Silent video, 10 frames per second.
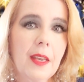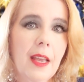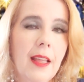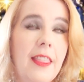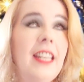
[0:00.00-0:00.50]

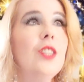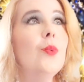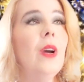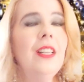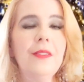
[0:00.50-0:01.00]
That is
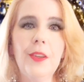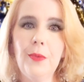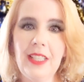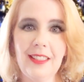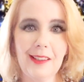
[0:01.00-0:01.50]
one of the
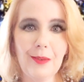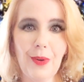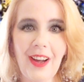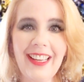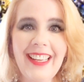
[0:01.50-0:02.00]
reasons
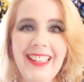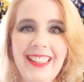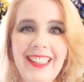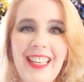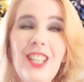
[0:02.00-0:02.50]
why
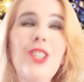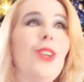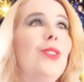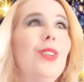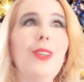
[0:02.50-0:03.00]
it is
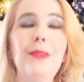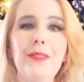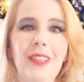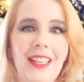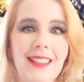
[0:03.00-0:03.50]
so good for
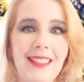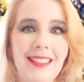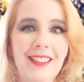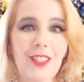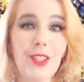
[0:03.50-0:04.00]
us
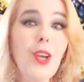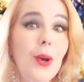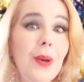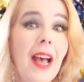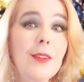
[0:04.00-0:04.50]
to go
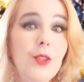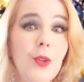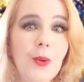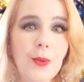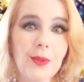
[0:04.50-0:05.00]

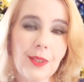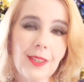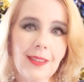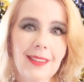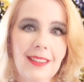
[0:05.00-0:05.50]
outdoors,
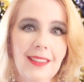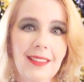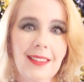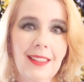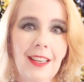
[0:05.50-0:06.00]

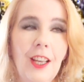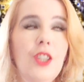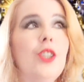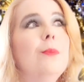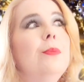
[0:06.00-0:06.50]

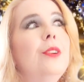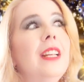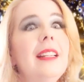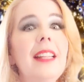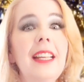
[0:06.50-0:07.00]
to
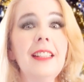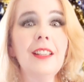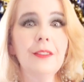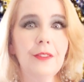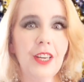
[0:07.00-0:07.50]
breathe in the
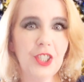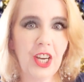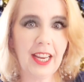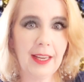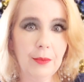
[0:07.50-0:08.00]
fresh
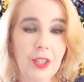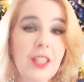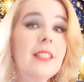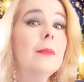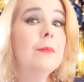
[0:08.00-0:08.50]
air, which is
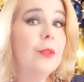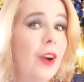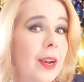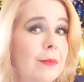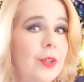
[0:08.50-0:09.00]
the
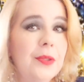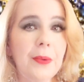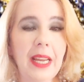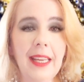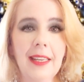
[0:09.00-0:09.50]
primary
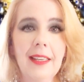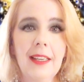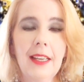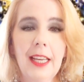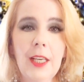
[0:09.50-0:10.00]
way
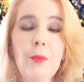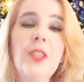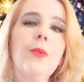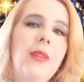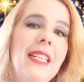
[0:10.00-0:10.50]
in
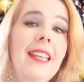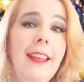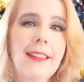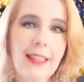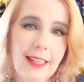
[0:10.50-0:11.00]
which we
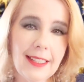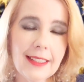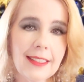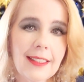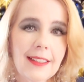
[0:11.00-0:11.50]
take
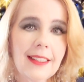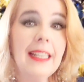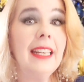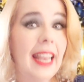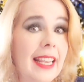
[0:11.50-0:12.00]
in
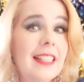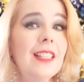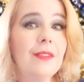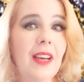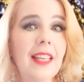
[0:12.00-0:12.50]

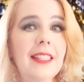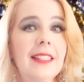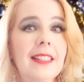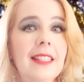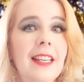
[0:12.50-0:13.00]
negative
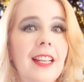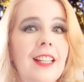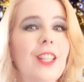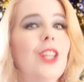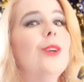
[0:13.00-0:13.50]
ions
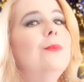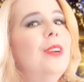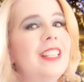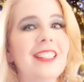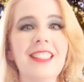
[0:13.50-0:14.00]
that are
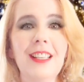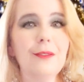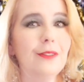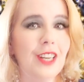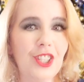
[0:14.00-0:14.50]
present in
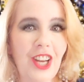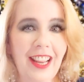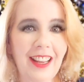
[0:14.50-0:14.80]
fresh air.